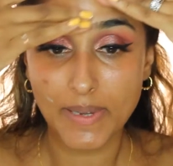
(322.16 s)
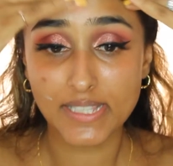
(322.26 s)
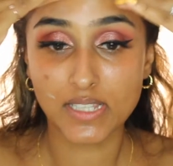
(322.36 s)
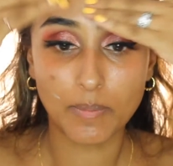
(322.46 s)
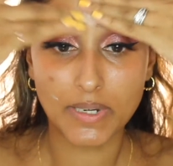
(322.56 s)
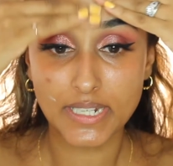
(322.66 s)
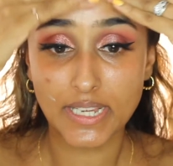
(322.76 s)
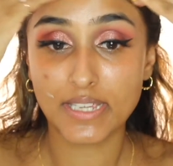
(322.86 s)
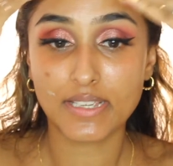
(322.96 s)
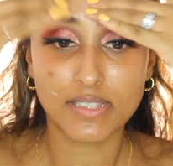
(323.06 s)
past couple of
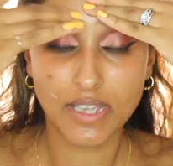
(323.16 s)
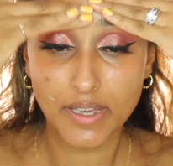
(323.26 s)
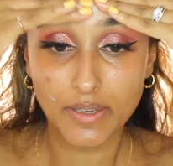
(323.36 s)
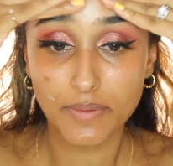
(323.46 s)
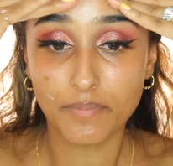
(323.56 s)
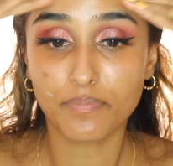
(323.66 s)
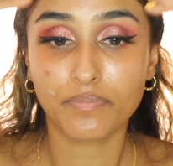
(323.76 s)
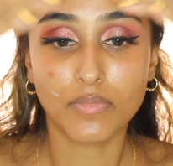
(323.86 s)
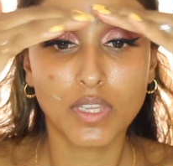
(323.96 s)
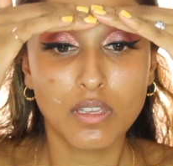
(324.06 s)
days.
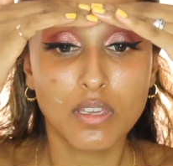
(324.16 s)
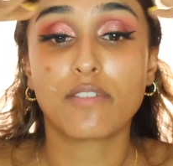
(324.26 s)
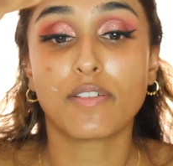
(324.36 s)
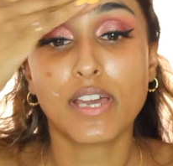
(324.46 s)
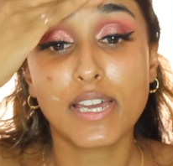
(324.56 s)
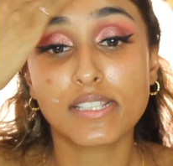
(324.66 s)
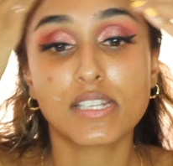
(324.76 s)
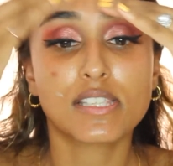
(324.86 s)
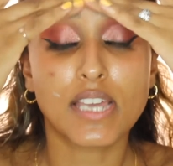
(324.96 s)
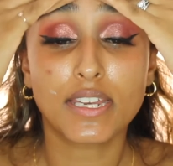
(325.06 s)
Ava has
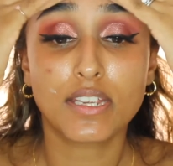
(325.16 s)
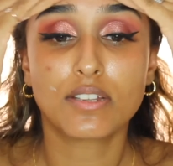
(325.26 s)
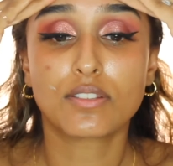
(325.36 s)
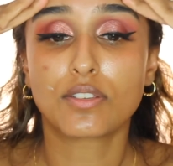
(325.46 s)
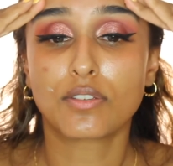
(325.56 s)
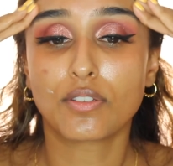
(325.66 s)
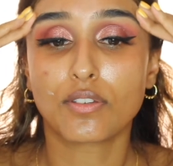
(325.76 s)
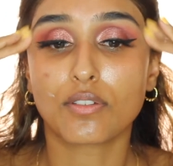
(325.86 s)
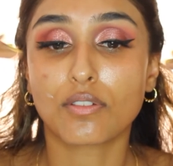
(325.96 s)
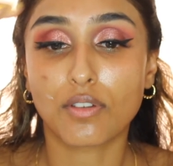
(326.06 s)
decided
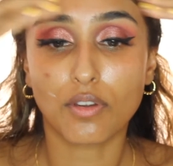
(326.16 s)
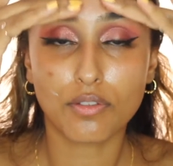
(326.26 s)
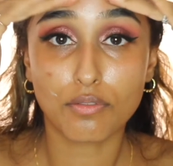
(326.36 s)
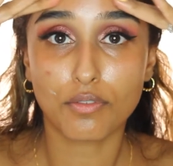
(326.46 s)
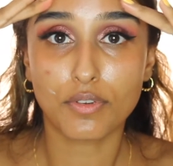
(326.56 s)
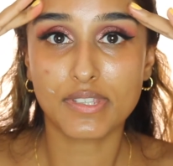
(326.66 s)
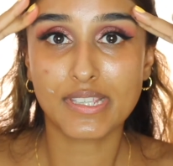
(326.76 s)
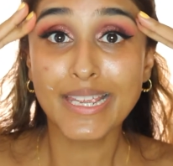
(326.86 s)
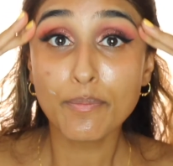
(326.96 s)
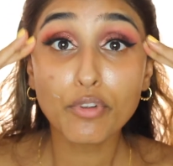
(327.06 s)
to go through a
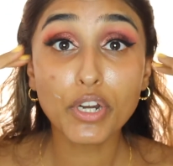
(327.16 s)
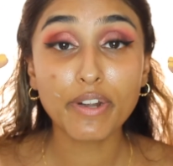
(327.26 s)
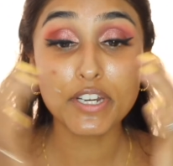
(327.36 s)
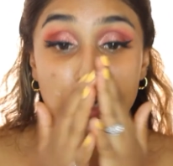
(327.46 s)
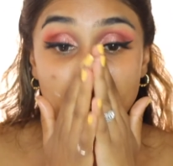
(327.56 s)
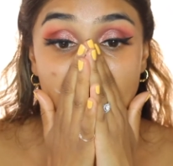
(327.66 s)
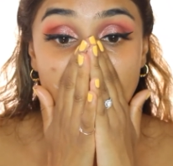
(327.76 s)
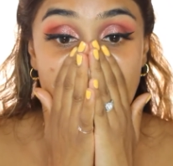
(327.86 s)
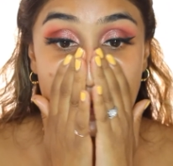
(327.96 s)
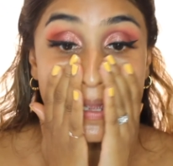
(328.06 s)
sleep regression,
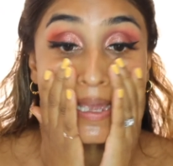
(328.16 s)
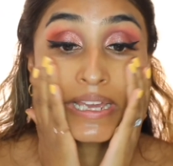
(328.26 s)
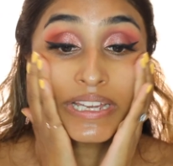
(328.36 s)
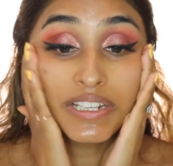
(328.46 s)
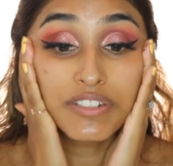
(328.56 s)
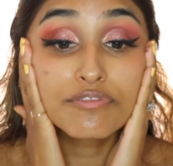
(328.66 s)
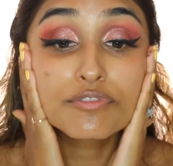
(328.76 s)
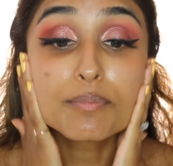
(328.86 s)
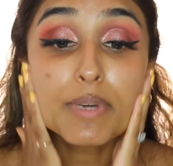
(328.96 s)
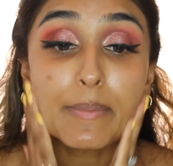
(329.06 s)
and for
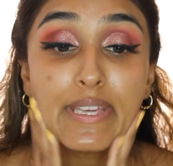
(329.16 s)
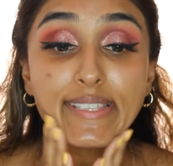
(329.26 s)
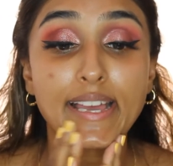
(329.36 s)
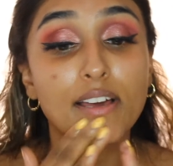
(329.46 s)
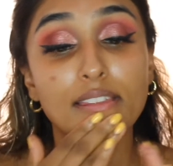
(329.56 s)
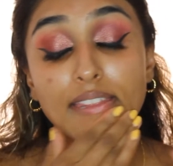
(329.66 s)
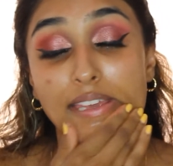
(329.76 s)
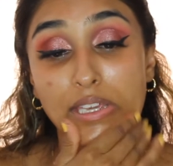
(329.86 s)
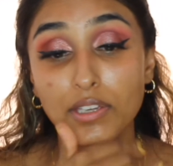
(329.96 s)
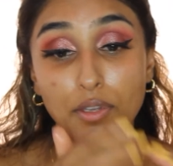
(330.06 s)
mummies out
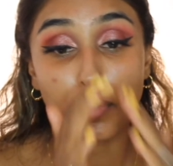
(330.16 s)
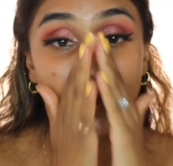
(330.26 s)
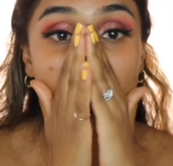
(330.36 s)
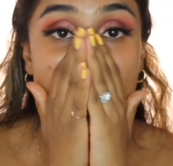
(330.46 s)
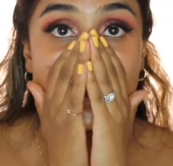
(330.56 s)
there who